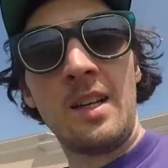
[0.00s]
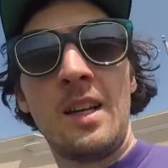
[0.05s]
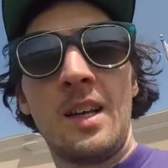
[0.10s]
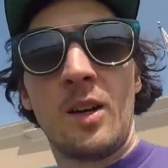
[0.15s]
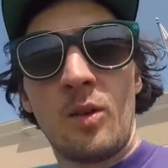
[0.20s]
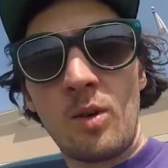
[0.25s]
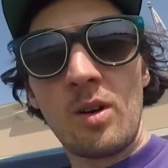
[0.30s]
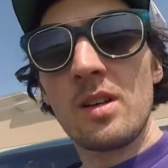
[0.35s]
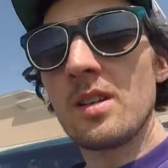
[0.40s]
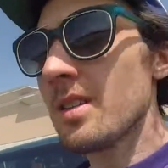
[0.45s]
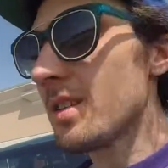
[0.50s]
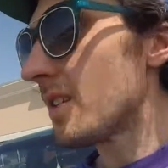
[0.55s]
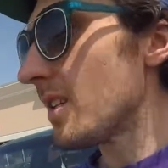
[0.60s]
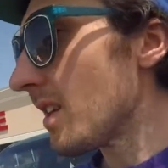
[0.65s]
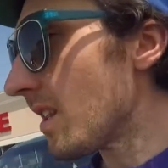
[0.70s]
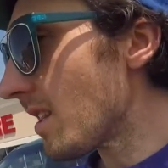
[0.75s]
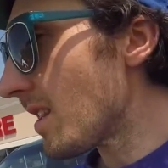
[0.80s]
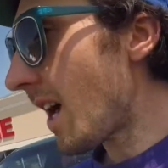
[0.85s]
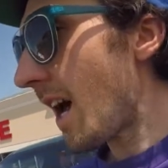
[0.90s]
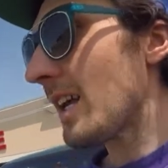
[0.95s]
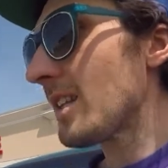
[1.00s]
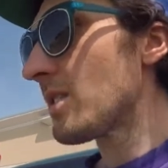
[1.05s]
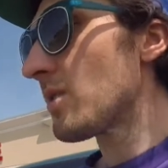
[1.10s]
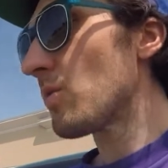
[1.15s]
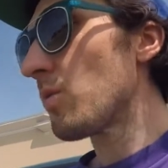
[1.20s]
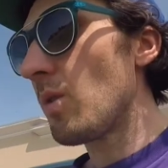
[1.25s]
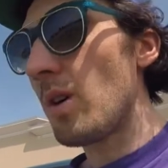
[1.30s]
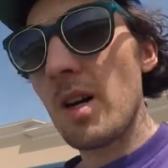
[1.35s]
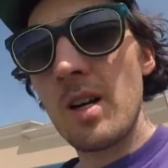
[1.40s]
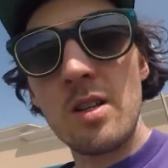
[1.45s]
Well, you see, that's
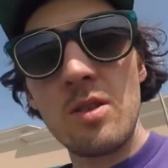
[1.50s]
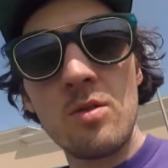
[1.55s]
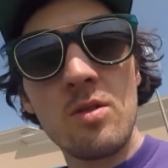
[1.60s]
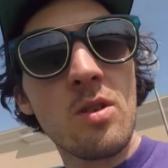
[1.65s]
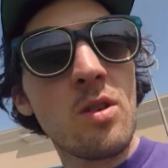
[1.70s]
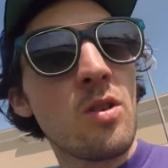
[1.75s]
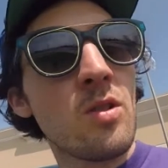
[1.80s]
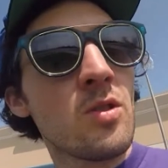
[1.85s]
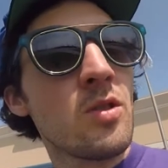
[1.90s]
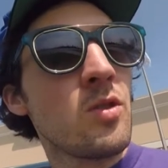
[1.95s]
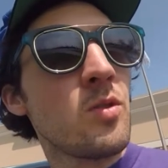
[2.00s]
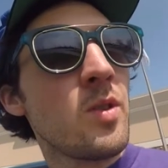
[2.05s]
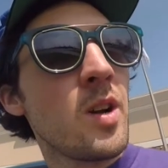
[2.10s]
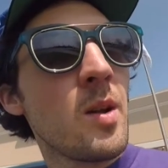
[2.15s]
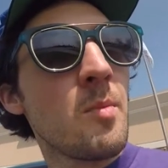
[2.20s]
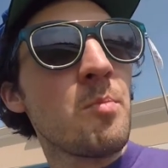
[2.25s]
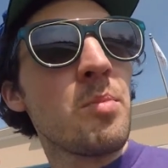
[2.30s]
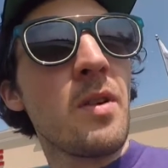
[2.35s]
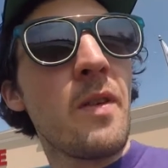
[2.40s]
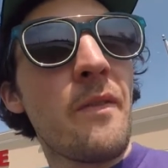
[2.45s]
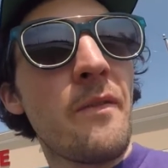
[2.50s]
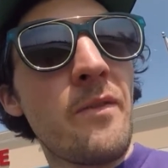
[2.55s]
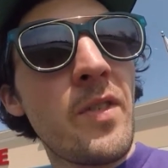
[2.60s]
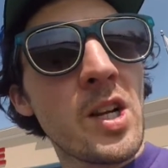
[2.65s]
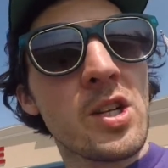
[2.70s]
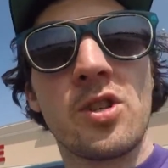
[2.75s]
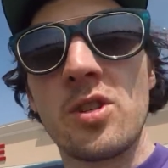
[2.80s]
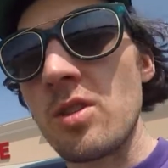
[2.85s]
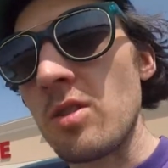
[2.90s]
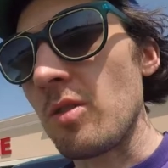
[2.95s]
why you go to a
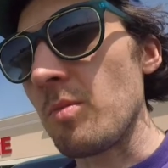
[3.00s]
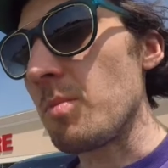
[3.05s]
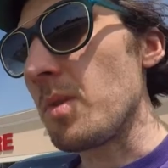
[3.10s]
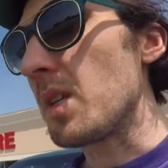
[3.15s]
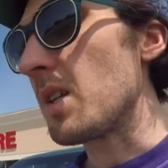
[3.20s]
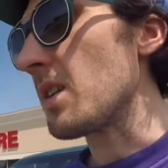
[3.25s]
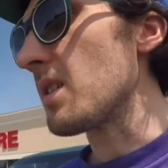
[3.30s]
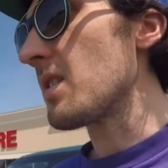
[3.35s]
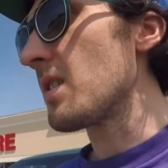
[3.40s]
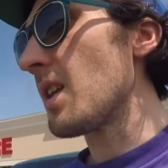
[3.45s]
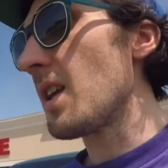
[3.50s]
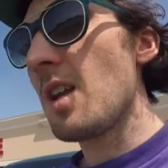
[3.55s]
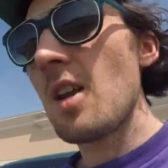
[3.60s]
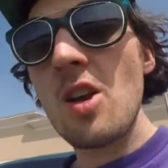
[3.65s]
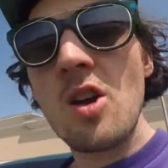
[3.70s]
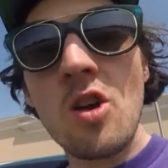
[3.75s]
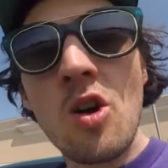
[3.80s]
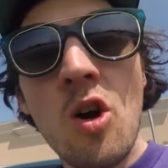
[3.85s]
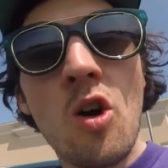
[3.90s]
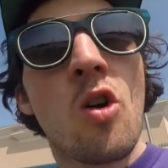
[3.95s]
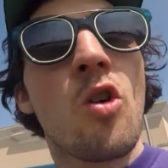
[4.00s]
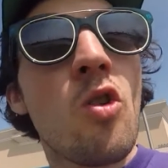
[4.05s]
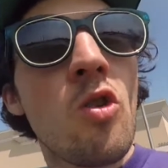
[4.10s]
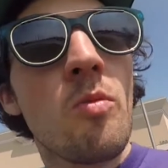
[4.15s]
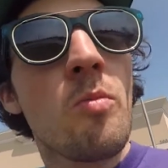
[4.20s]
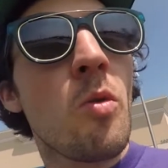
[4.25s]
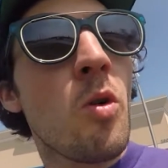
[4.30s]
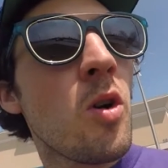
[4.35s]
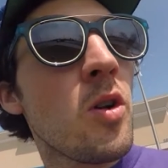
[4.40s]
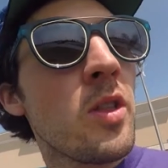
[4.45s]
professional because they know
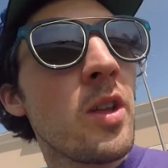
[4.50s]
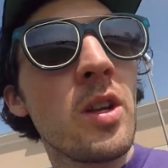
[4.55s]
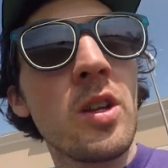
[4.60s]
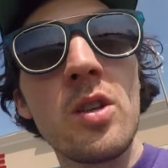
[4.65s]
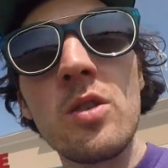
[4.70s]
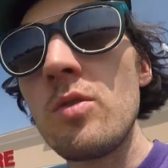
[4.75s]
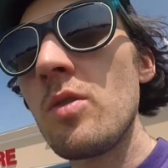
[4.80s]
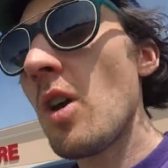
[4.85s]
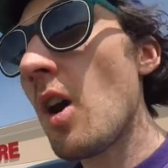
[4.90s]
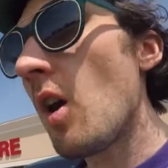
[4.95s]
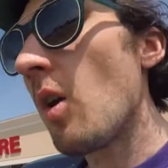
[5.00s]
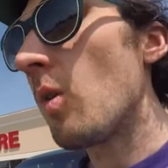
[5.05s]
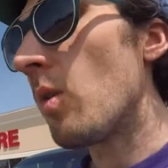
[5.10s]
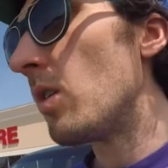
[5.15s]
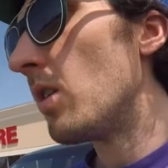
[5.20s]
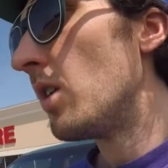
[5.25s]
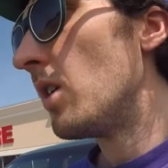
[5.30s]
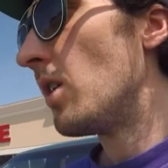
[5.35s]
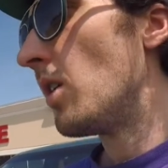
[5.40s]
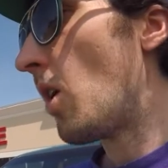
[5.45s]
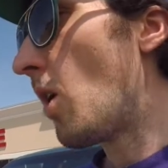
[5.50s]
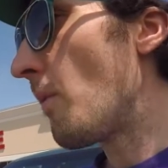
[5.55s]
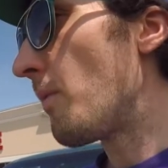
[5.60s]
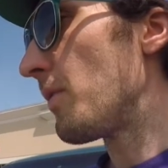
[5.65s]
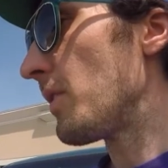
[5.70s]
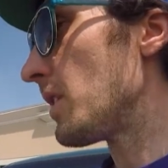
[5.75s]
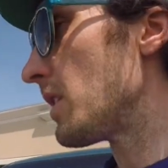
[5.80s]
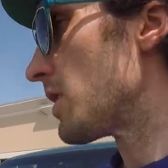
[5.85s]
more than you know. Hopefully the